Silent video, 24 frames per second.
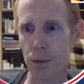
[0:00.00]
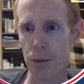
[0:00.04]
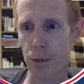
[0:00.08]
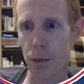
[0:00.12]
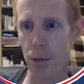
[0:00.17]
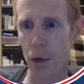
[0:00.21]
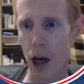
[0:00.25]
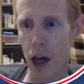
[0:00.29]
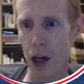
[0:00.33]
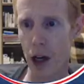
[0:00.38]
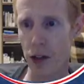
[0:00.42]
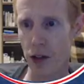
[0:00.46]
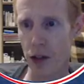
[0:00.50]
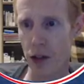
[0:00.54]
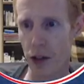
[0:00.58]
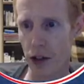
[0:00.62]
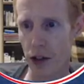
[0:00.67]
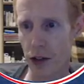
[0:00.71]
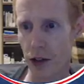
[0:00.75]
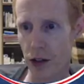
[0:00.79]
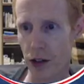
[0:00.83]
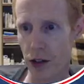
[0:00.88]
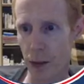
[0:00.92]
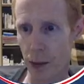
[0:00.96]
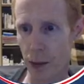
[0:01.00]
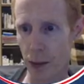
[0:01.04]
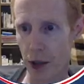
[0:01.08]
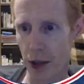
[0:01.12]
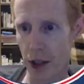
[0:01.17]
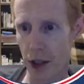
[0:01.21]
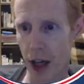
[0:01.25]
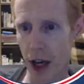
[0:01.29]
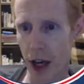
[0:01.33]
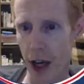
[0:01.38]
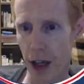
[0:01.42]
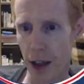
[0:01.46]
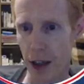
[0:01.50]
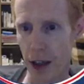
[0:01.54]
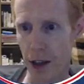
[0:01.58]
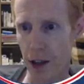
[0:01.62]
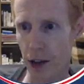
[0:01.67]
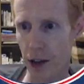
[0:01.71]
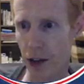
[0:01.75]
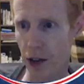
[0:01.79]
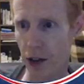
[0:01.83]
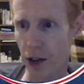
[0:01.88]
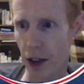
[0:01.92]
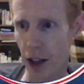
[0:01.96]
mods. There's some
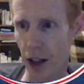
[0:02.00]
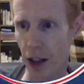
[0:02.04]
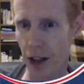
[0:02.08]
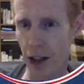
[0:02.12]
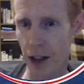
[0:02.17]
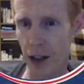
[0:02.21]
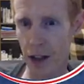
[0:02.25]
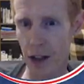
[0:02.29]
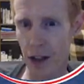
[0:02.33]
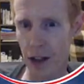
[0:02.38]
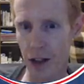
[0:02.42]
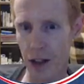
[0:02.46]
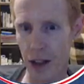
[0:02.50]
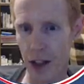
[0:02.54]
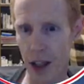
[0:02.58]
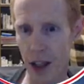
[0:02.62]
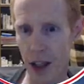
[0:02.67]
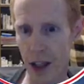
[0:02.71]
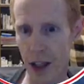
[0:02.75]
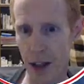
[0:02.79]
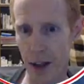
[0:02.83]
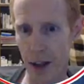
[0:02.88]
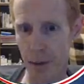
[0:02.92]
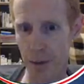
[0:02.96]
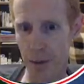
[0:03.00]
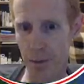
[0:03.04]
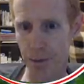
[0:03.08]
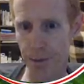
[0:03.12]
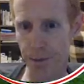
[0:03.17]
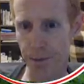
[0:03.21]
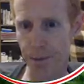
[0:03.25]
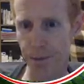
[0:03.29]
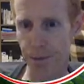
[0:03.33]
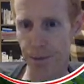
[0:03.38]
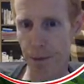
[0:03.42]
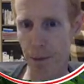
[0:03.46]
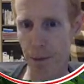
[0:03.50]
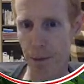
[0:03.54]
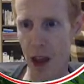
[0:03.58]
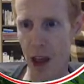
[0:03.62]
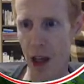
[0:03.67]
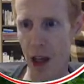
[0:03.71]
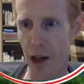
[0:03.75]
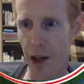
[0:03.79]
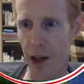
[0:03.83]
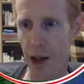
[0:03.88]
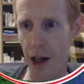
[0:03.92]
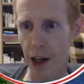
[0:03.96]
ducks and
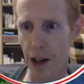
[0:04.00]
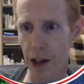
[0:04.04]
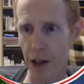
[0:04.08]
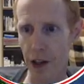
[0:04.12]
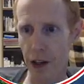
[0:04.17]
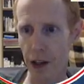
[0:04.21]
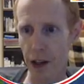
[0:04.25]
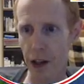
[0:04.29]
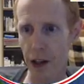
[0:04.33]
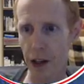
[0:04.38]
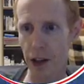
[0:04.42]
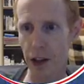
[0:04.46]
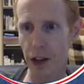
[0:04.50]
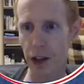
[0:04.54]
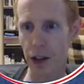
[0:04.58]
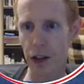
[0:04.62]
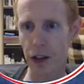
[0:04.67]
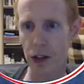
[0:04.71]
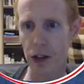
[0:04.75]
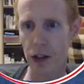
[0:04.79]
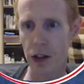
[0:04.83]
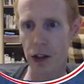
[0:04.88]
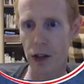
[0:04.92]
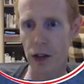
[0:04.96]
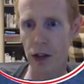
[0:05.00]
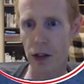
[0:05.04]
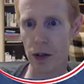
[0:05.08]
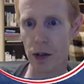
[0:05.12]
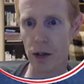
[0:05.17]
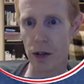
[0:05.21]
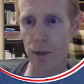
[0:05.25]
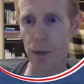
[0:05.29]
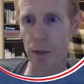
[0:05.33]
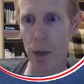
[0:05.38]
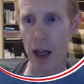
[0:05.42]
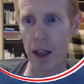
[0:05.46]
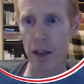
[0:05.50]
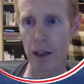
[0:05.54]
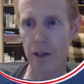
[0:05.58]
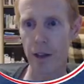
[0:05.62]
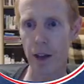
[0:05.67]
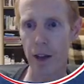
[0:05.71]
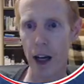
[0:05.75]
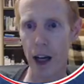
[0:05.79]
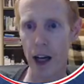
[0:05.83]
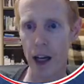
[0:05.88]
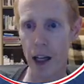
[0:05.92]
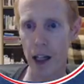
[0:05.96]
other
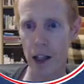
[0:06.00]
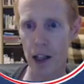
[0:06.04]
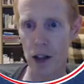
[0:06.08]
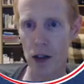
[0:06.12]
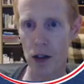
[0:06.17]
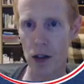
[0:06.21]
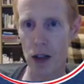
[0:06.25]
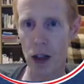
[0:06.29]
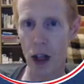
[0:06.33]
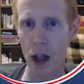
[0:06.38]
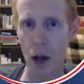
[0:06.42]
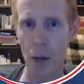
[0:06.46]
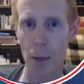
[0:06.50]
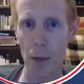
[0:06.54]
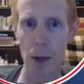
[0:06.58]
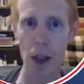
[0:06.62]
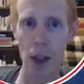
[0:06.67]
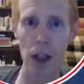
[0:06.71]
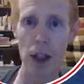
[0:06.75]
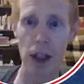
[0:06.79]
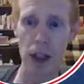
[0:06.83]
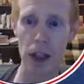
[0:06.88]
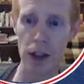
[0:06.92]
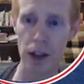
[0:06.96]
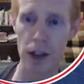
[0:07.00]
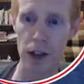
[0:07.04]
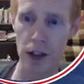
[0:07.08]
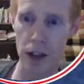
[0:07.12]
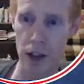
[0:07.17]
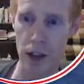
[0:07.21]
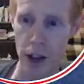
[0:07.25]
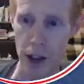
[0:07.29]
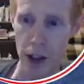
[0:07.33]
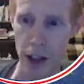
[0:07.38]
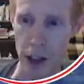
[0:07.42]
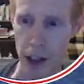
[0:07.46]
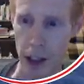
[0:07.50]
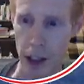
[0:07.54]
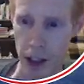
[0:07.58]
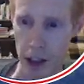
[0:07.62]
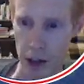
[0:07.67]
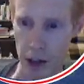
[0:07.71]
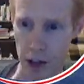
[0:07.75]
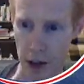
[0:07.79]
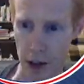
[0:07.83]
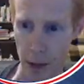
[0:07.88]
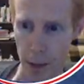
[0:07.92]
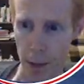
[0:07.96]
butterflies, little birds,
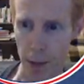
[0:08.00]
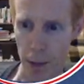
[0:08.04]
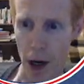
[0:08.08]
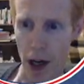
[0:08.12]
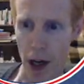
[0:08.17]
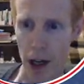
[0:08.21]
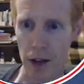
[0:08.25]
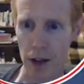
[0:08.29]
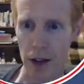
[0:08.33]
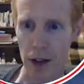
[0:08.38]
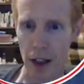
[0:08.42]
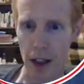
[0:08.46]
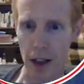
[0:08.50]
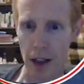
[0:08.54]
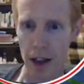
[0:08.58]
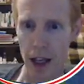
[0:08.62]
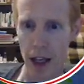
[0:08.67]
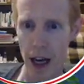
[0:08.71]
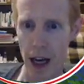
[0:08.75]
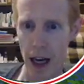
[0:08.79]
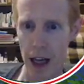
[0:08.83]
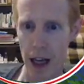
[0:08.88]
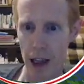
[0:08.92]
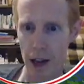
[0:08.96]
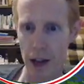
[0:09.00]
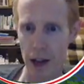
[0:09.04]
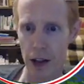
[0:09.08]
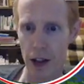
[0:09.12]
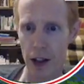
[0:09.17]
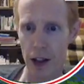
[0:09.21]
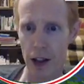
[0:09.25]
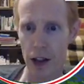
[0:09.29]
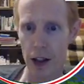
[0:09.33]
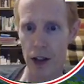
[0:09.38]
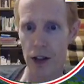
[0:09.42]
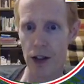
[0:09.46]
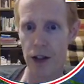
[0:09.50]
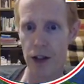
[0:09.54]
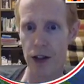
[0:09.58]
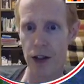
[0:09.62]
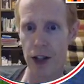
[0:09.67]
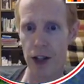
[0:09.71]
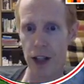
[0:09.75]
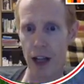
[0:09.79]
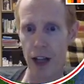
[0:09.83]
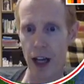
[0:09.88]
some mods like that. There's the